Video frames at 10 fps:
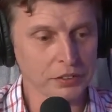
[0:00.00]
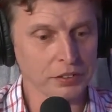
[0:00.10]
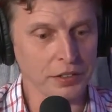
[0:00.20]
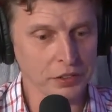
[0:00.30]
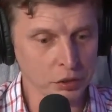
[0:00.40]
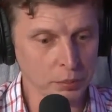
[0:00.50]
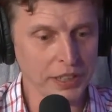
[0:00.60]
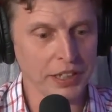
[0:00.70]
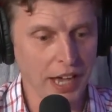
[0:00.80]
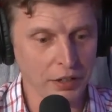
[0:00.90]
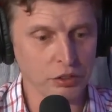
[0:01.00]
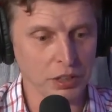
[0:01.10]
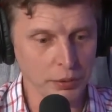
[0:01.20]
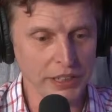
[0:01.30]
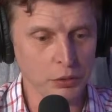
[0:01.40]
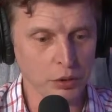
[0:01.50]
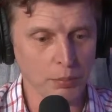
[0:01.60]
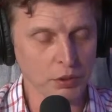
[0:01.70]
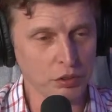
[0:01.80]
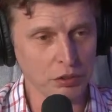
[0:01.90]
So this will be actually a really good
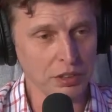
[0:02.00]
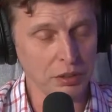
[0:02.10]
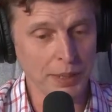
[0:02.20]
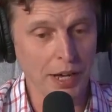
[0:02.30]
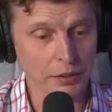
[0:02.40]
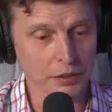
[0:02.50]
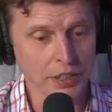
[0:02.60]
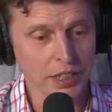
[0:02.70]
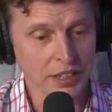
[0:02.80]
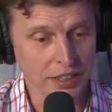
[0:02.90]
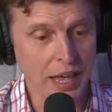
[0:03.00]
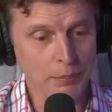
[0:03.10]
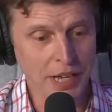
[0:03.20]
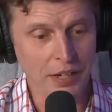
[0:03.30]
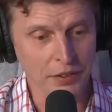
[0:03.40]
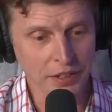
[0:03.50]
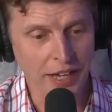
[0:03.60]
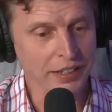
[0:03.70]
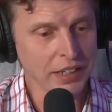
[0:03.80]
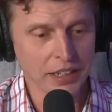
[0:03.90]
opportunity to be able to clamp down on that.